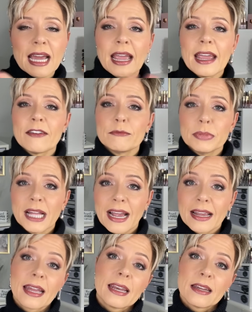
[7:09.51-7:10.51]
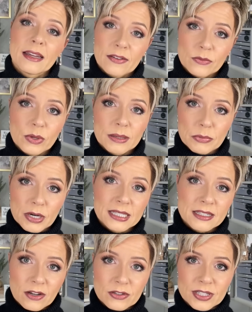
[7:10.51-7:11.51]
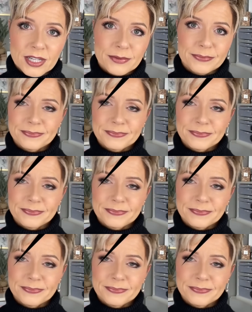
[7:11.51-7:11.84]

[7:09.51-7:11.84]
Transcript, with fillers: I have black and I have one print also.